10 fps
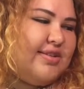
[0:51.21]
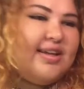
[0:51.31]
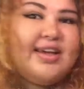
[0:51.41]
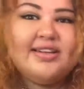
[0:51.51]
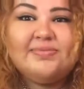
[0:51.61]

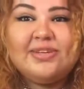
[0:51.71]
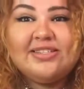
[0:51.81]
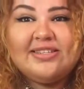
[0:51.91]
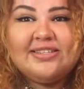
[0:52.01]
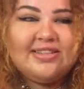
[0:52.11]
it has my
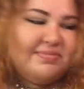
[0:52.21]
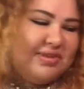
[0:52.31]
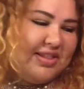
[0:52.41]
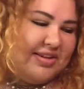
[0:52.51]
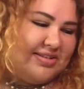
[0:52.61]
son's name
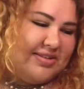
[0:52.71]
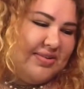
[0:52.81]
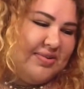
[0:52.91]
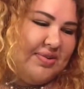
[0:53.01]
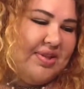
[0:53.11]
in there,
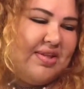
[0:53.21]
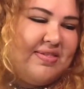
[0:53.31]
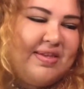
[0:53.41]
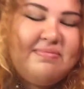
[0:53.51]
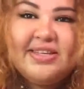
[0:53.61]
so
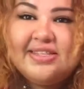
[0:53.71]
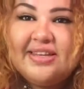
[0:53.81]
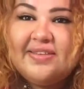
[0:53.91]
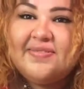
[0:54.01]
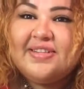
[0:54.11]
that makes
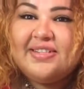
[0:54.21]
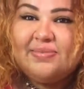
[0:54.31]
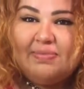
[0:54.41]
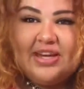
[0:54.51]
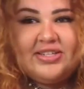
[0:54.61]
it even
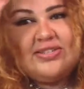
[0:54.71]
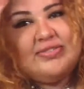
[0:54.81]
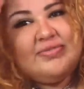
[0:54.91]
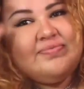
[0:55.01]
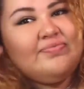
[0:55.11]
special.